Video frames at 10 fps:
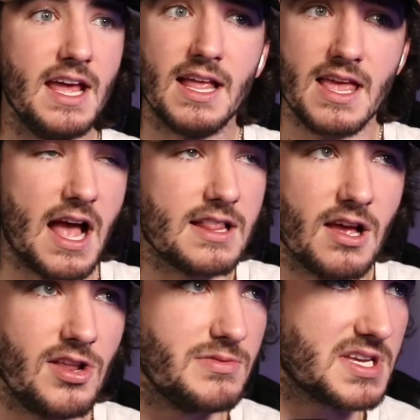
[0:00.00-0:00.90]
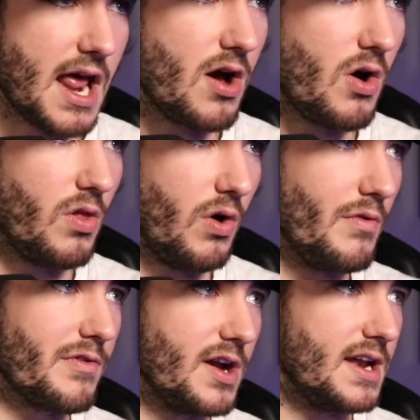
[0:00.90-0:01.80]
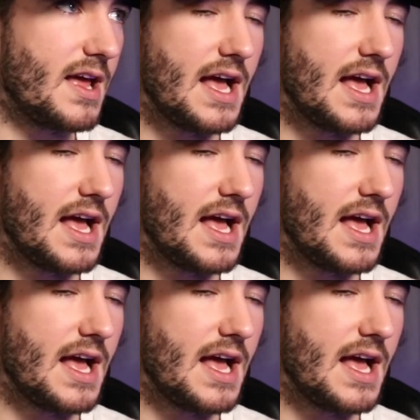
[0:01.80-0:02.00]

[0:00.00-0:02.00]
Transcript: Like, I thought he was kind of all over it.